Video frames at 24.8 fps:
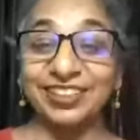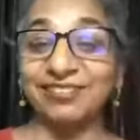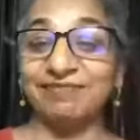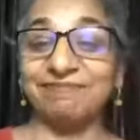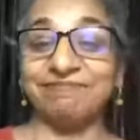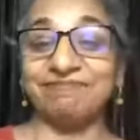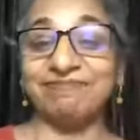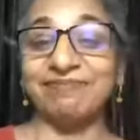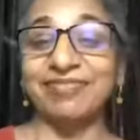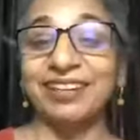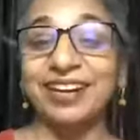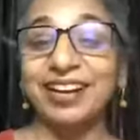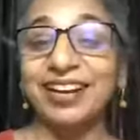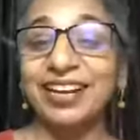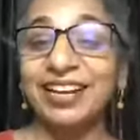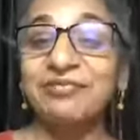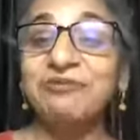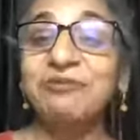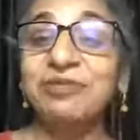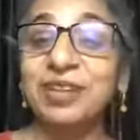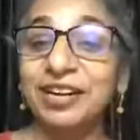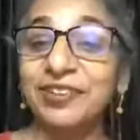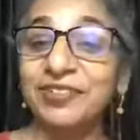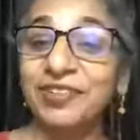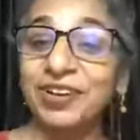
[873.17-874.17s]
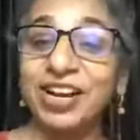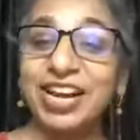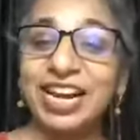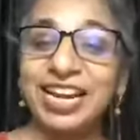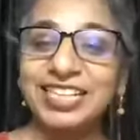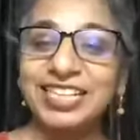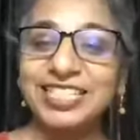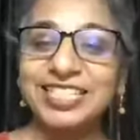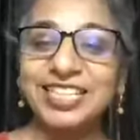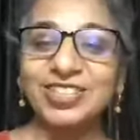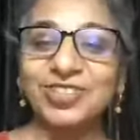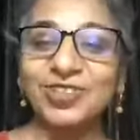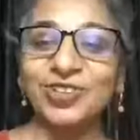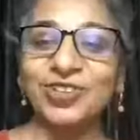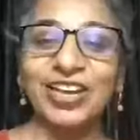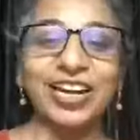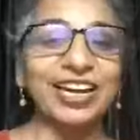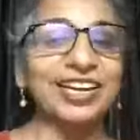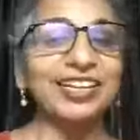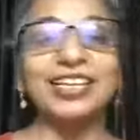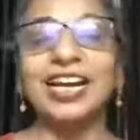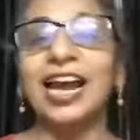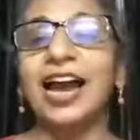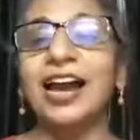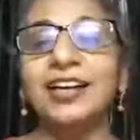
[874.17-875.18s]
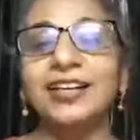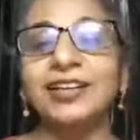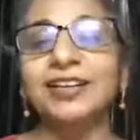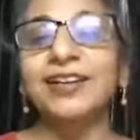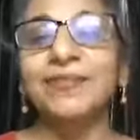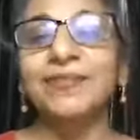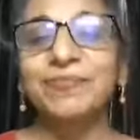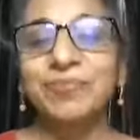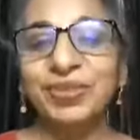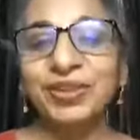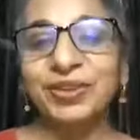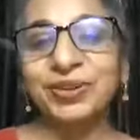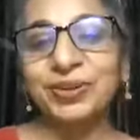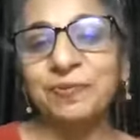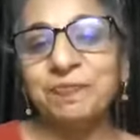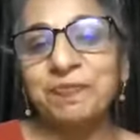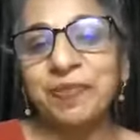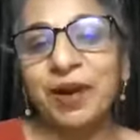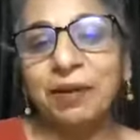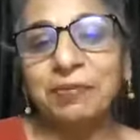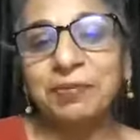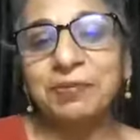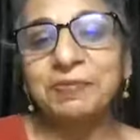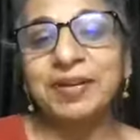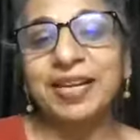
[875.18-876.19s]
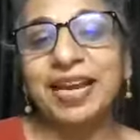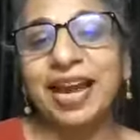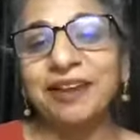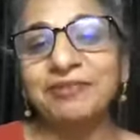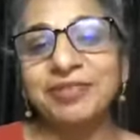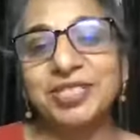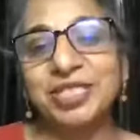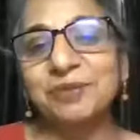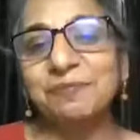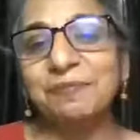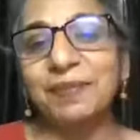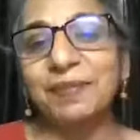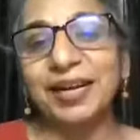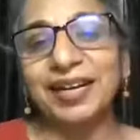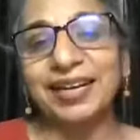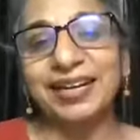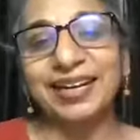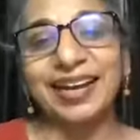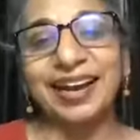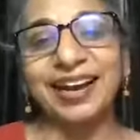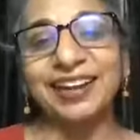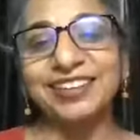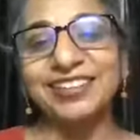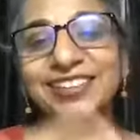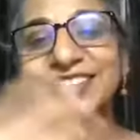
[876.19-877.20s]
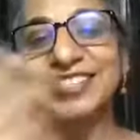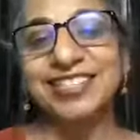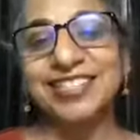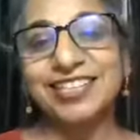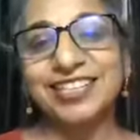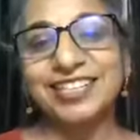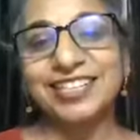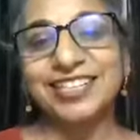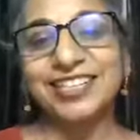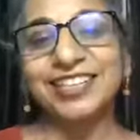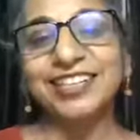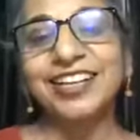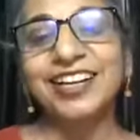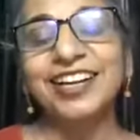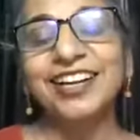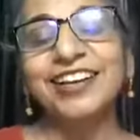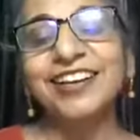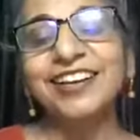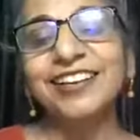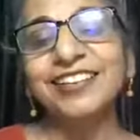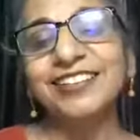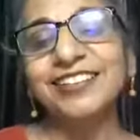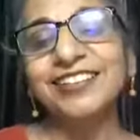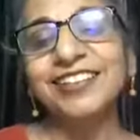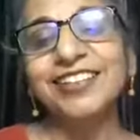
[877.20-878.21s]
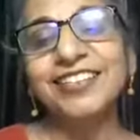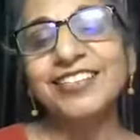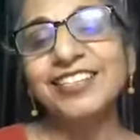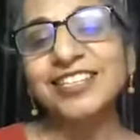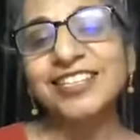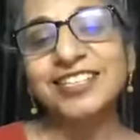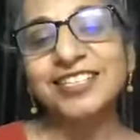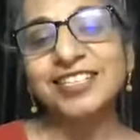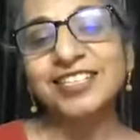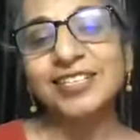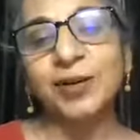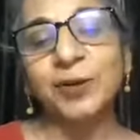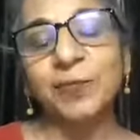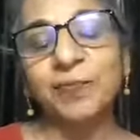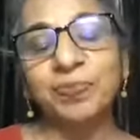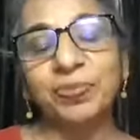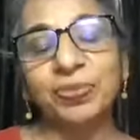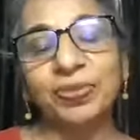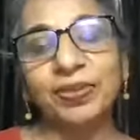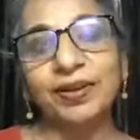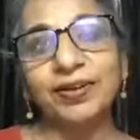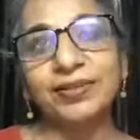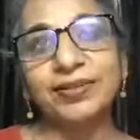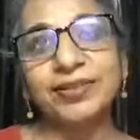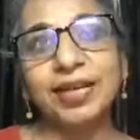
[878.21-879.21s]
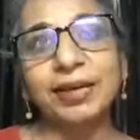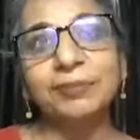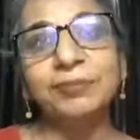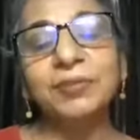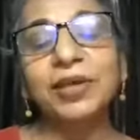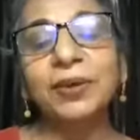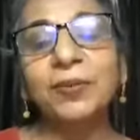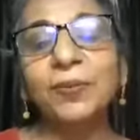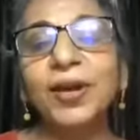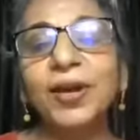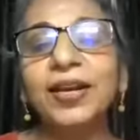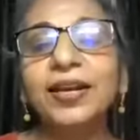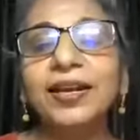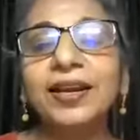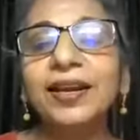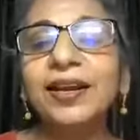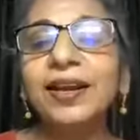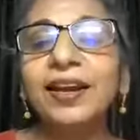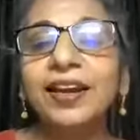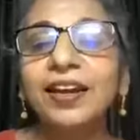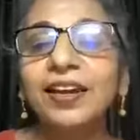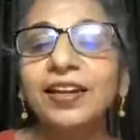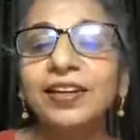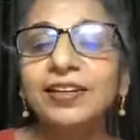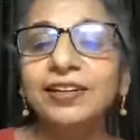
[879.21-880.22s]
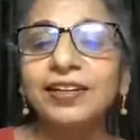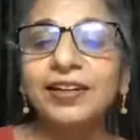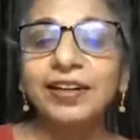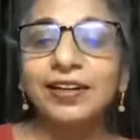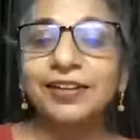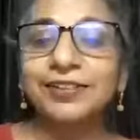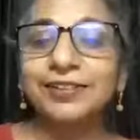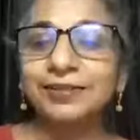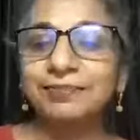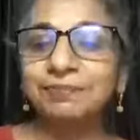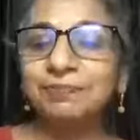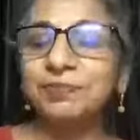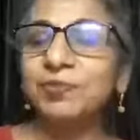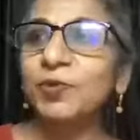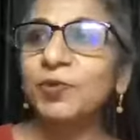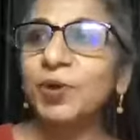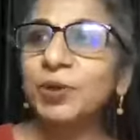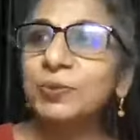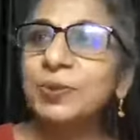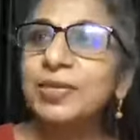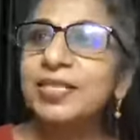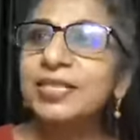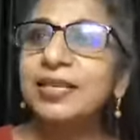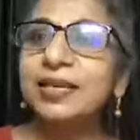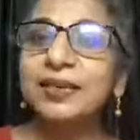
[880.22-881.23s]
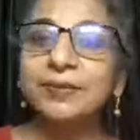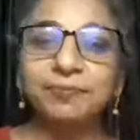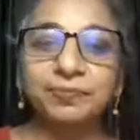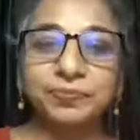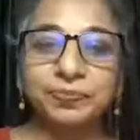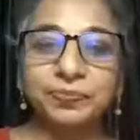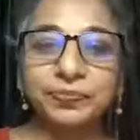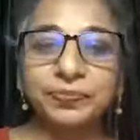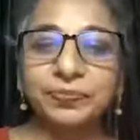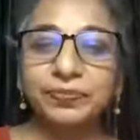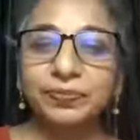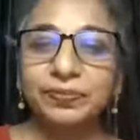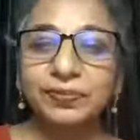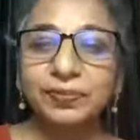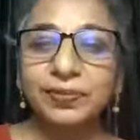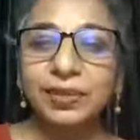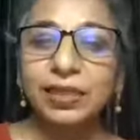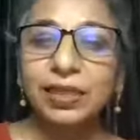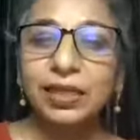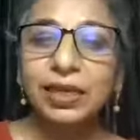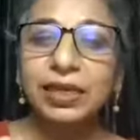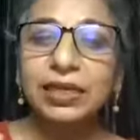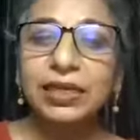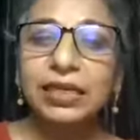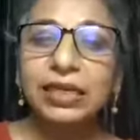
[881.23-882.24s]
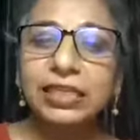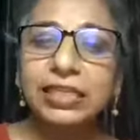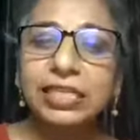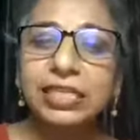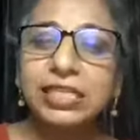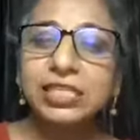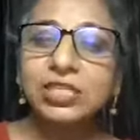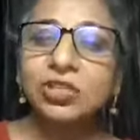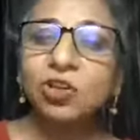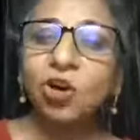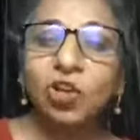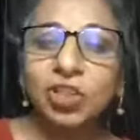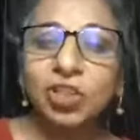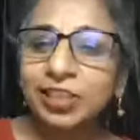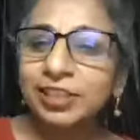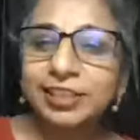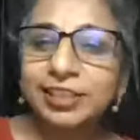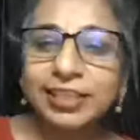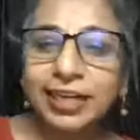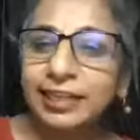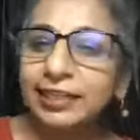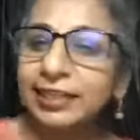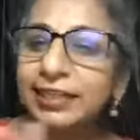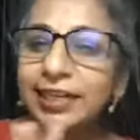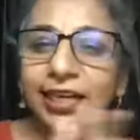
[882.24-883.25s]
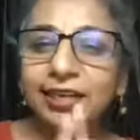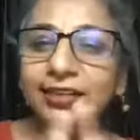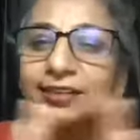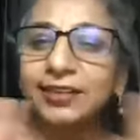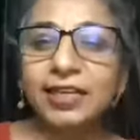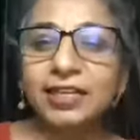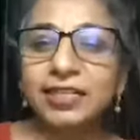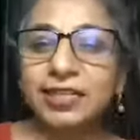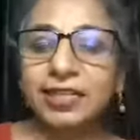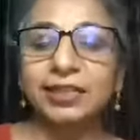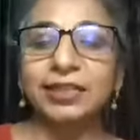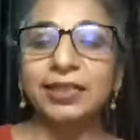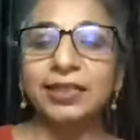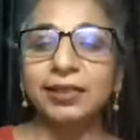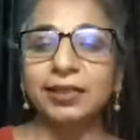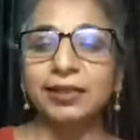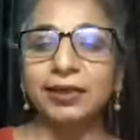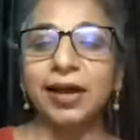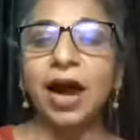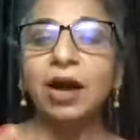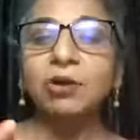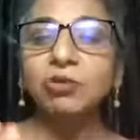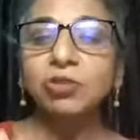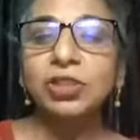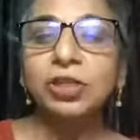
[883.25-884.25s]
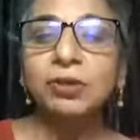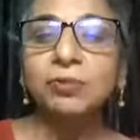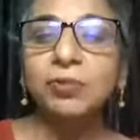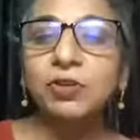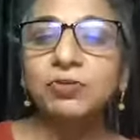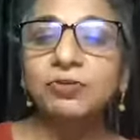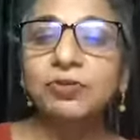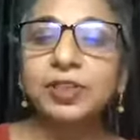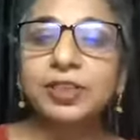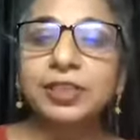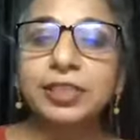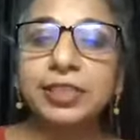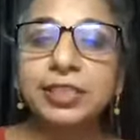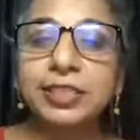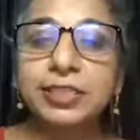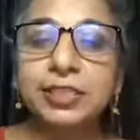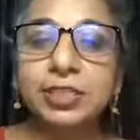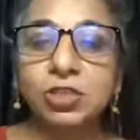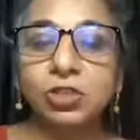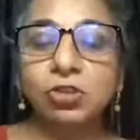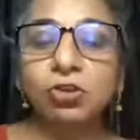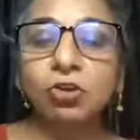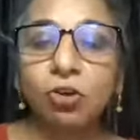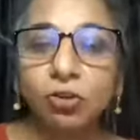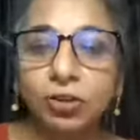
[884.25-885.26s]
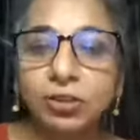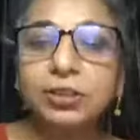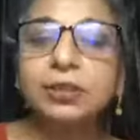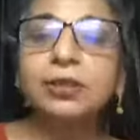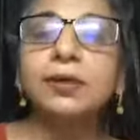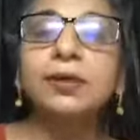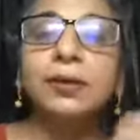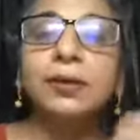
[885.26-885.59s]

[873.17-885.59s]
really feel related to that and probably have a smile. And this is something very, what we say, it's non-threatening. The outcome of it is not